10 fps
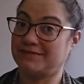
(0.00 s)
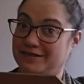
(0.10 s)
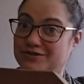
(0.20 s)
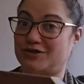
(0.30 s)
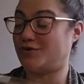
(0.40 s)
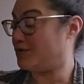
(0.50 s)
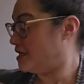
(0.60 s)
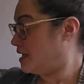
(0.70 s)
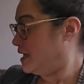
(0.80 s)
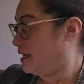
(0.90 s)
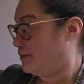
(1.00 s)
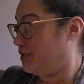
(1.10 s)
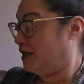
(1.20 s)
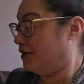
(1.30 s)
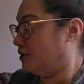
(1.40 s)
So
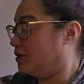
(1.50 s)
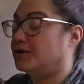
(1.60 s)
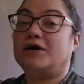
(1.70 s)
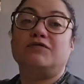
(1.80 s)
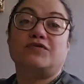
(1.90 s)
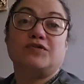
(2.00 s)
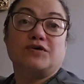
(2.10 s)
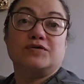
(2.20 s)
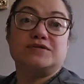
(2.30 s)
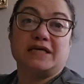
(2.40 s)
be on the lookout for those